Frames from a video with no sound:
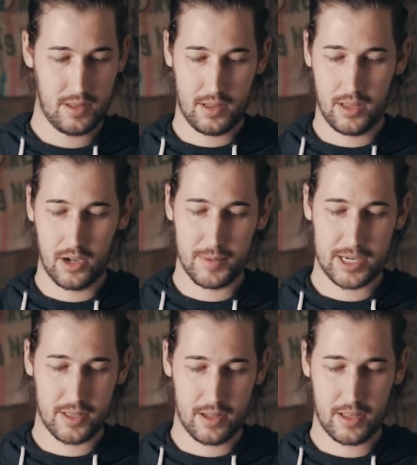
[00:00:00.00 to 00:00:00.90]
A little
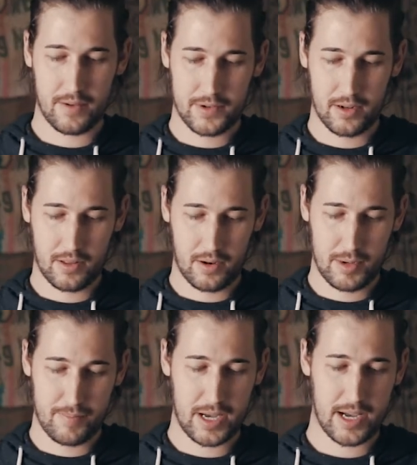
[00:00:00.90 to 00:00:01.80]
bit to the left and a little
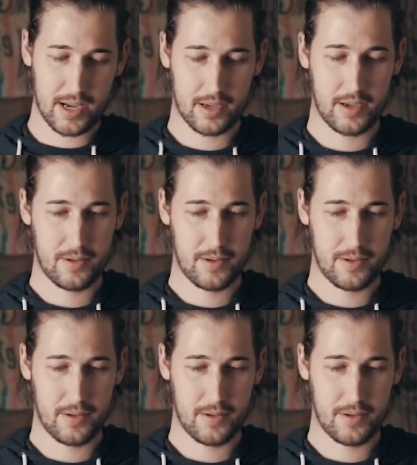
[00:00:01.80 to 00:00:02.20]
bit back.